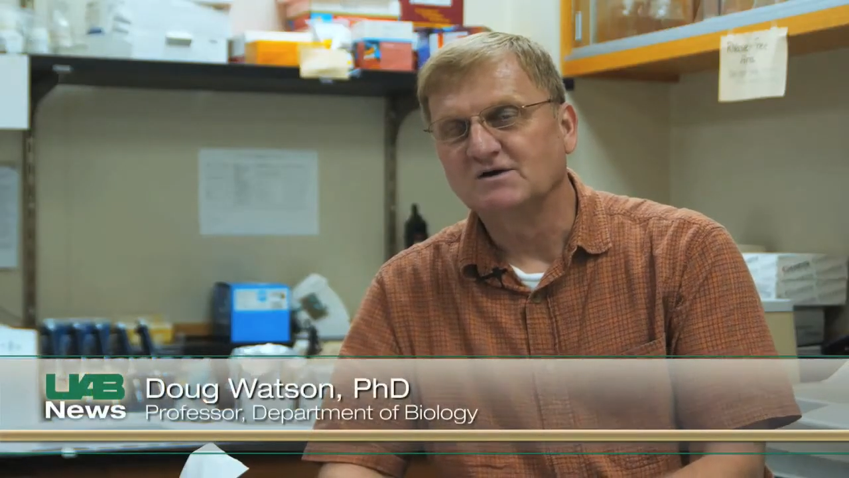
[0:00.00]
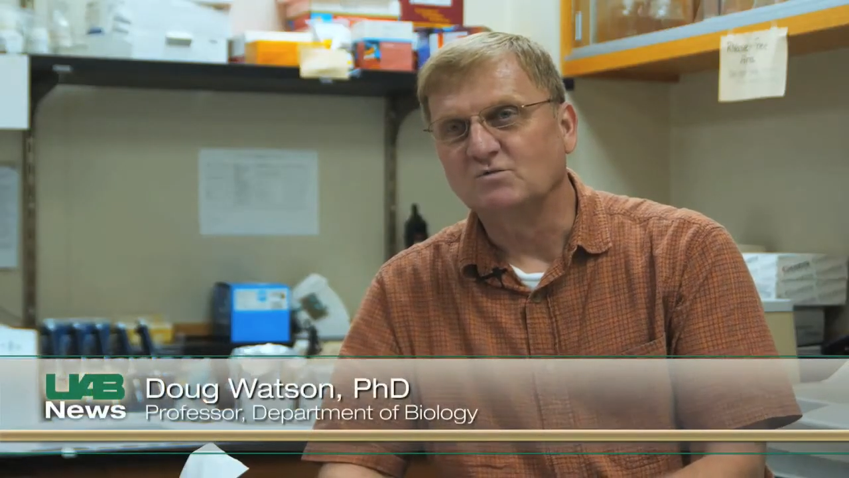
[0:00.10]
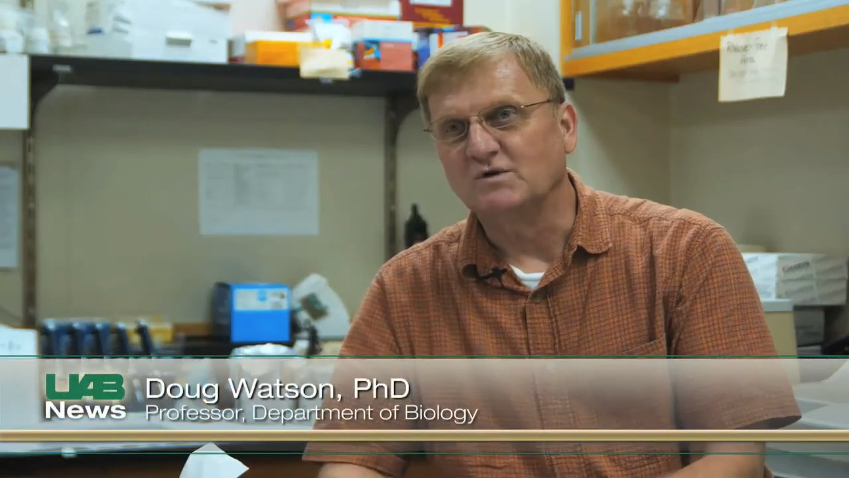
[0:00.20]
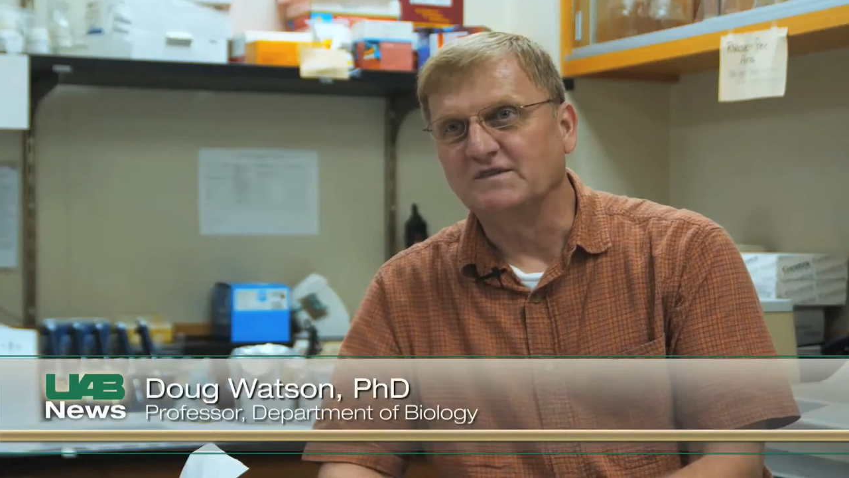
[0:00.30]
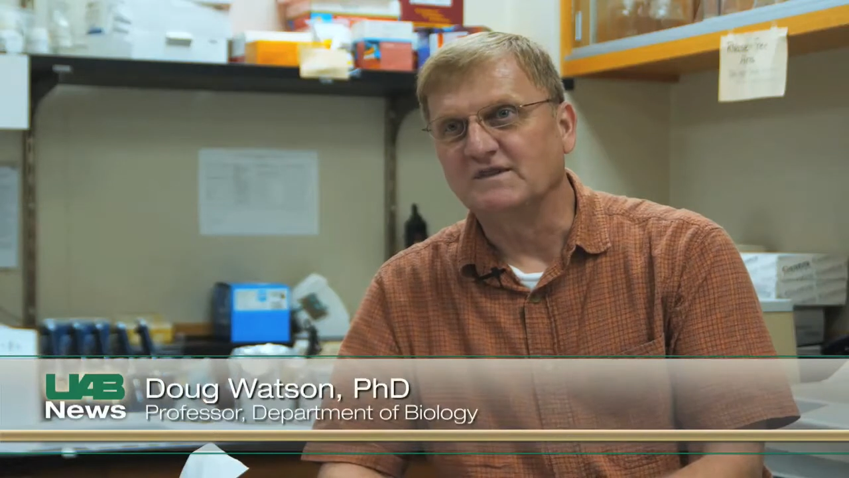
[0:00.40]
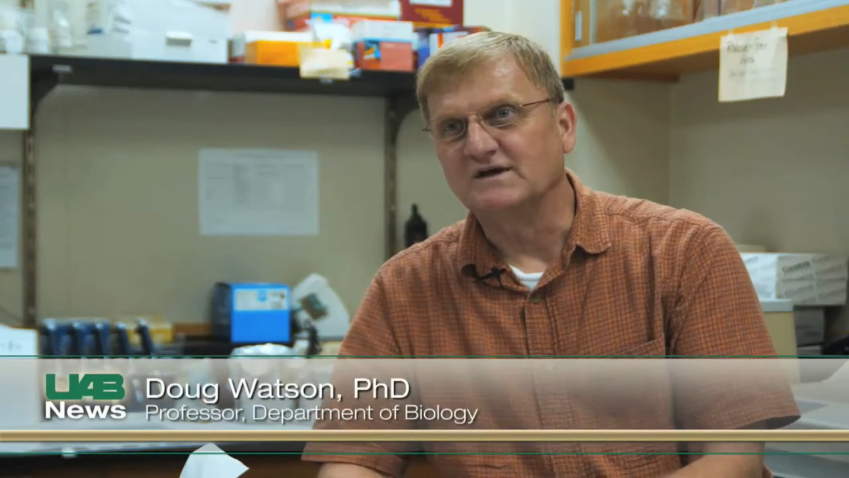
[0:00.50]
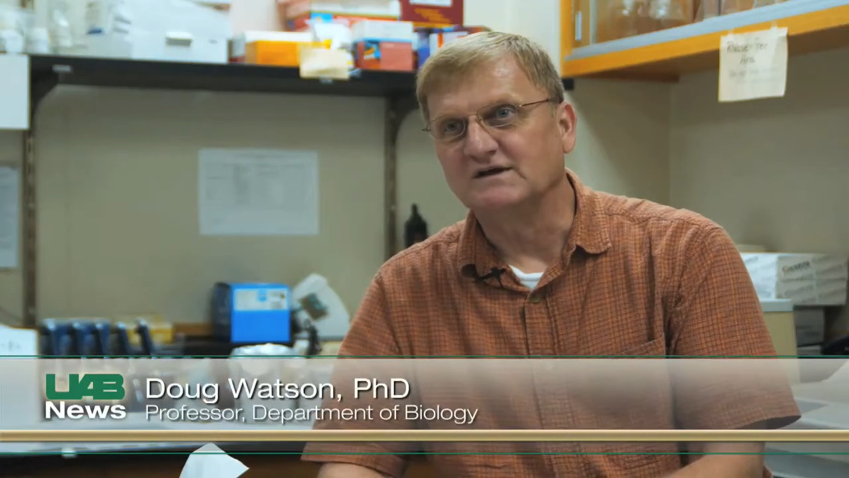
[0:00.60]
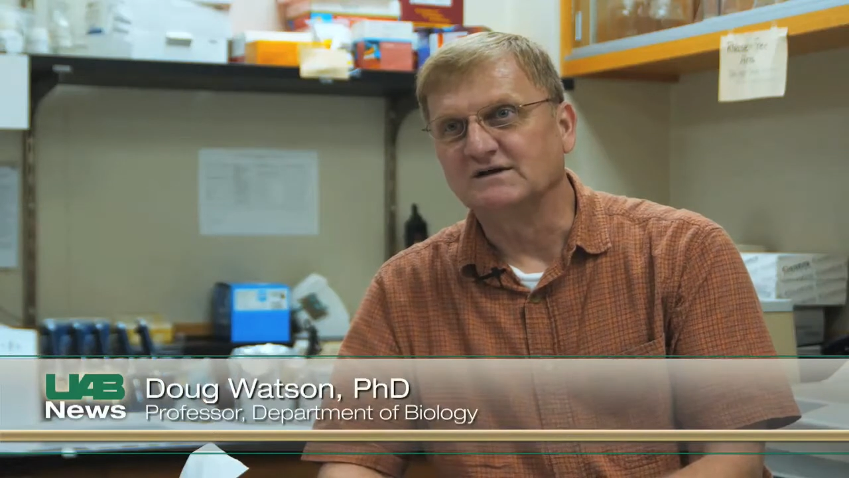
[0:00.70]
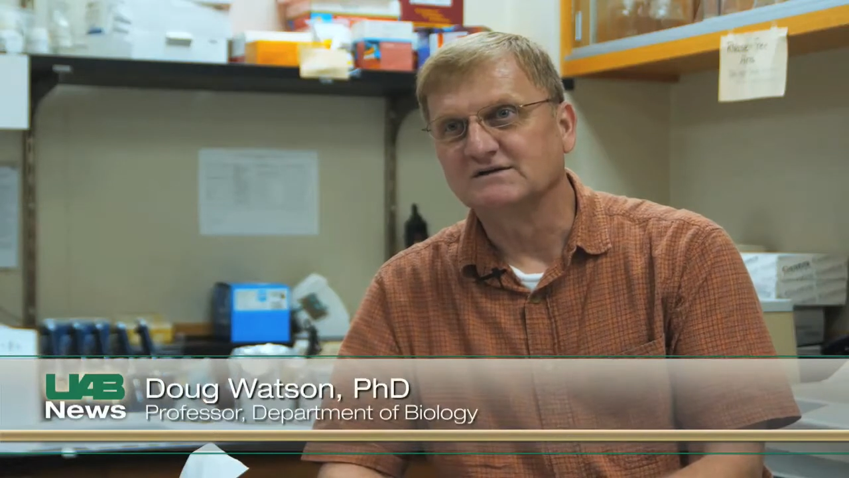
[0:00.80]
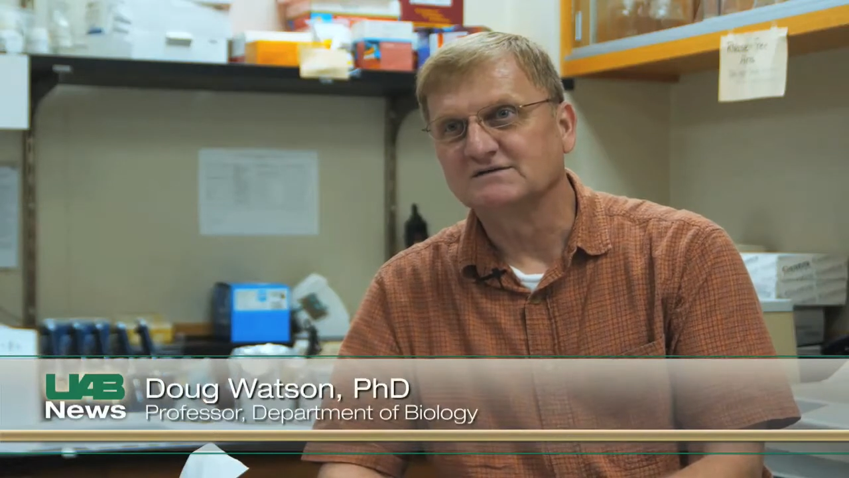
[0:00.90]
when
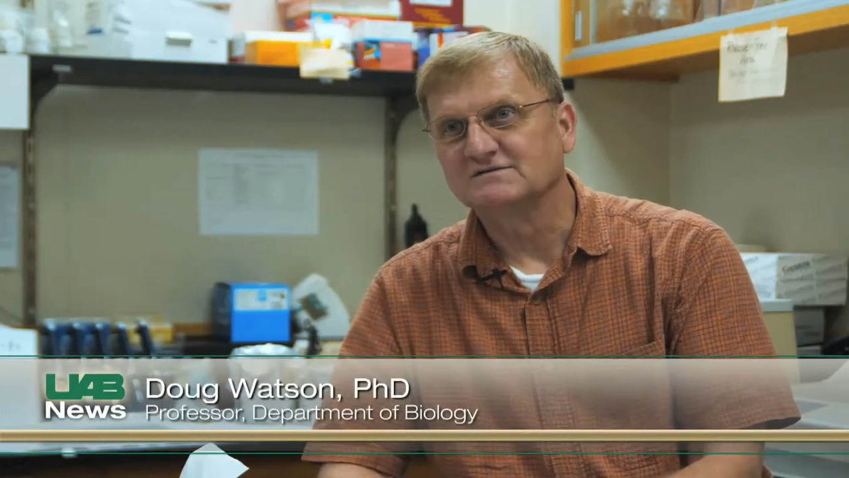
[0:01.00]
the